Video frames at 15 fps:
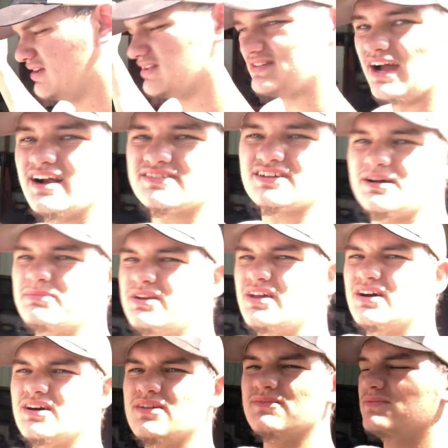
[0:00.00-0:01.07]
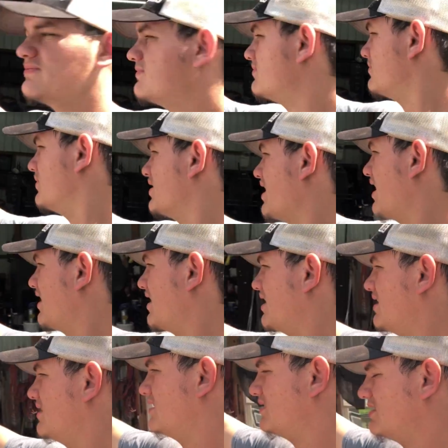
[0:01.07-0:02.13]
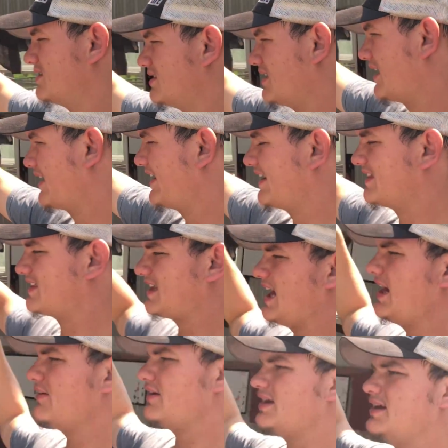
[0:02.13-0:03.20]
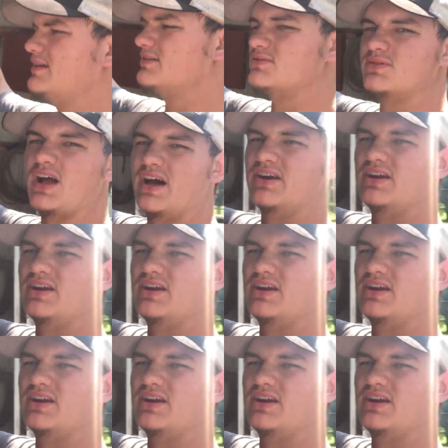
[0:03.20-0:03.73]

tires got to be done. I got to get the gear in. We got